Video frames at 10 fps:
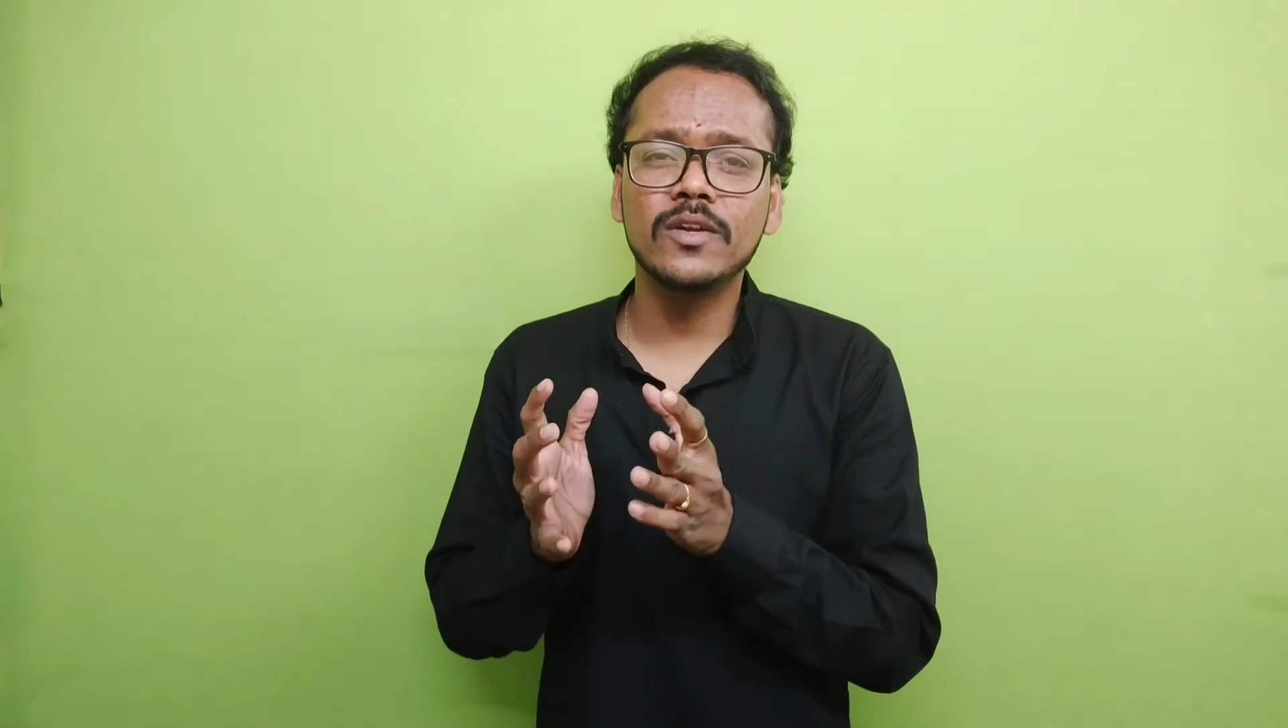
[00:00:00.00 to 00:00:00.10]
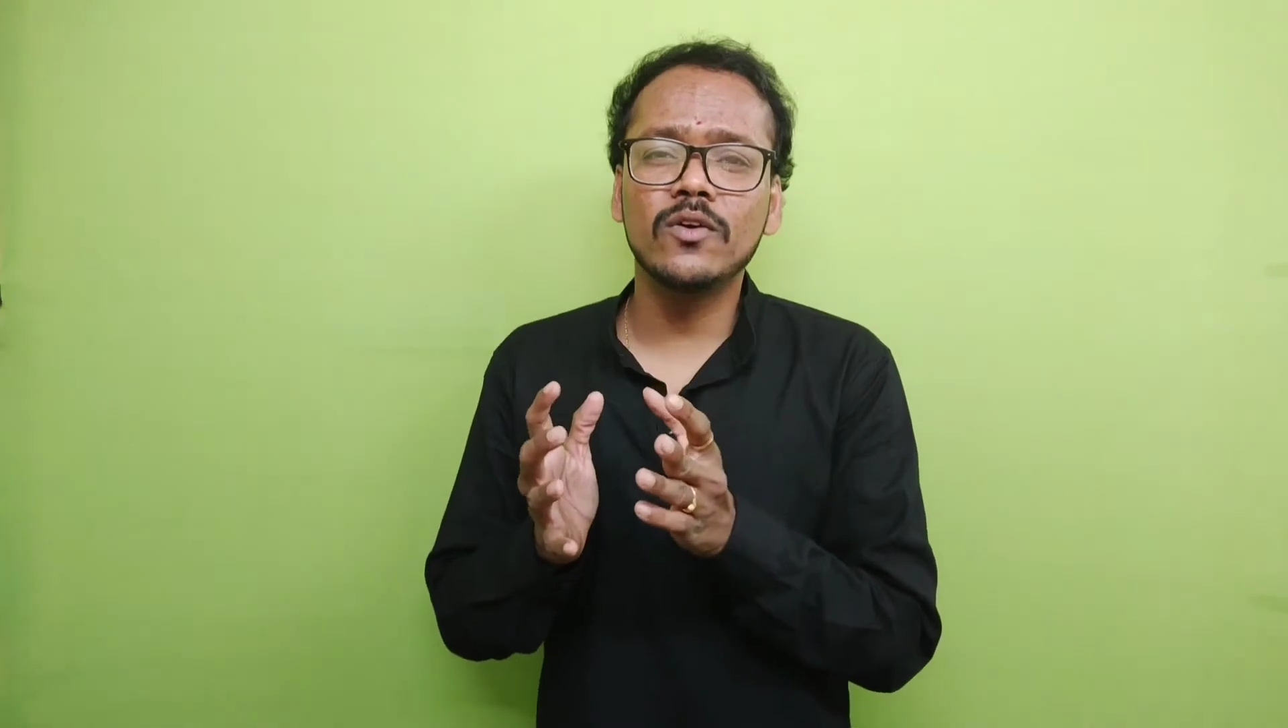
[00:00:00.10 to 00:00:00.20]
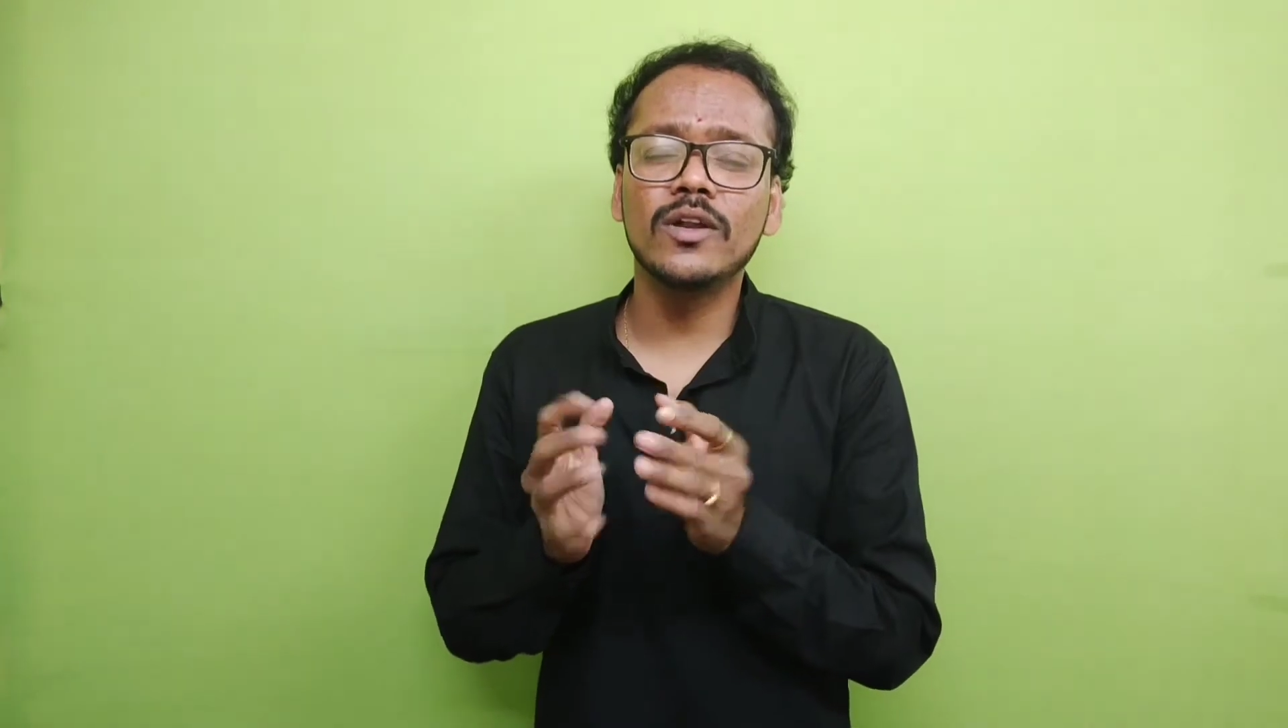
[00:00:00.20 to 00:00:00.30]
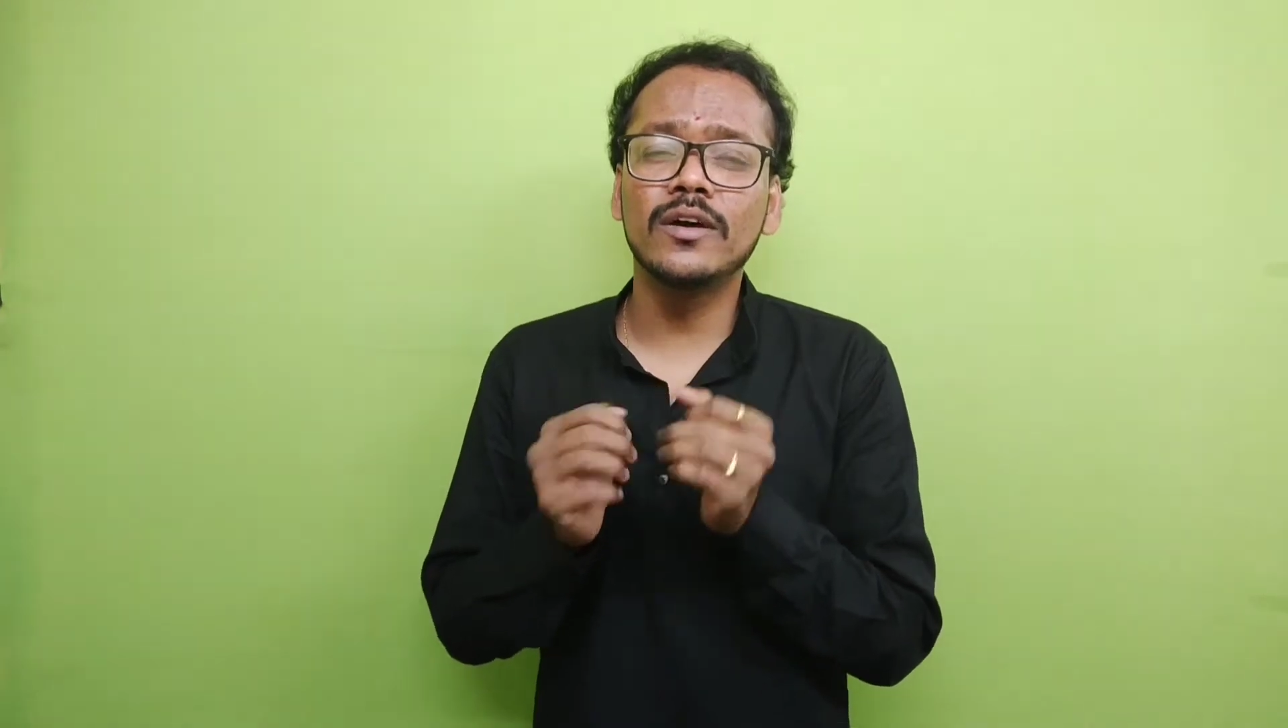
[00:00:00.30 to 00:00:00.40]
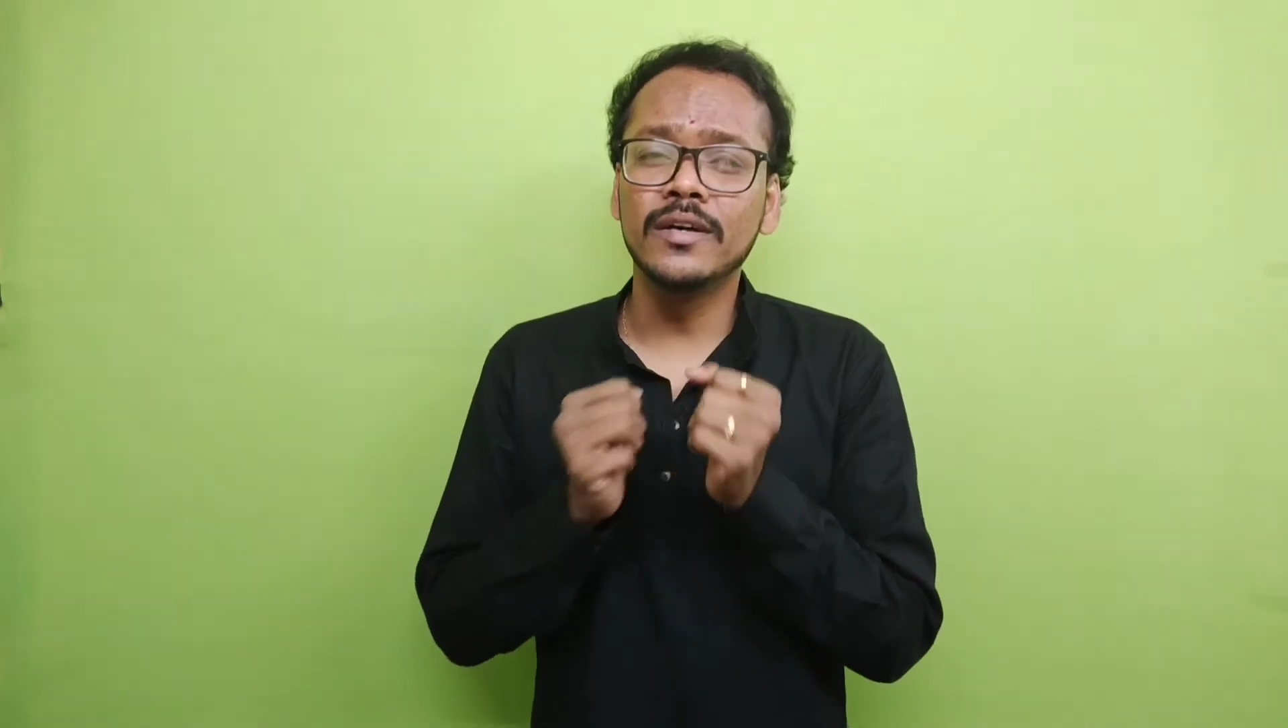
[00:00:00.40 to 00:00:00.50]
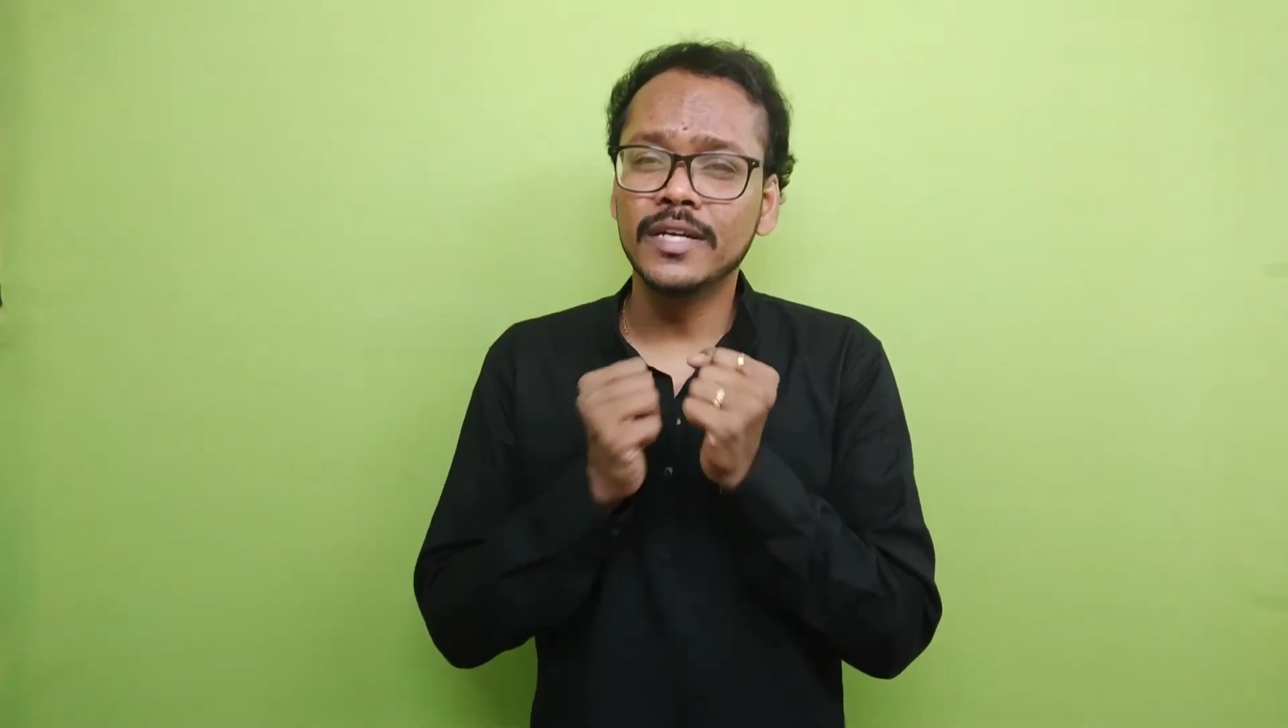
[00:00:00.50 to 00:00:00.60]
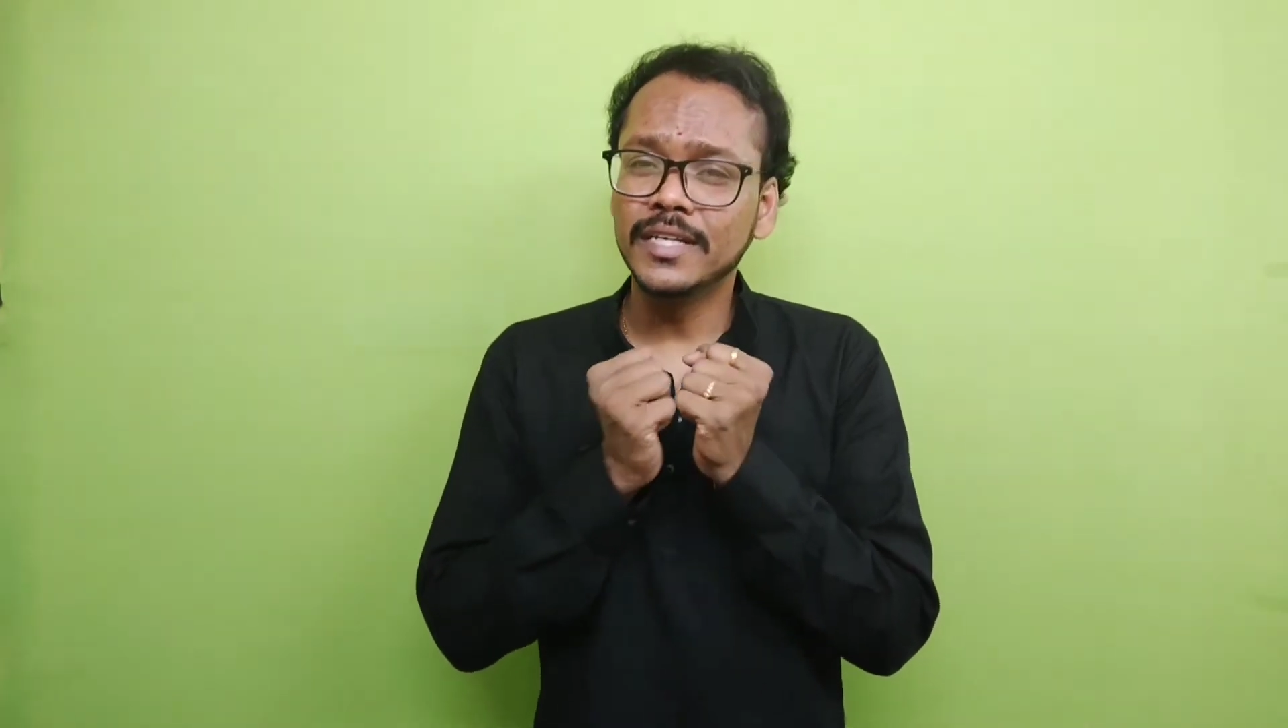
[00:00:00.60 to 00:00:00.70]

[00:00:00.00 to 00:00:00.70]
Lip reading: gonna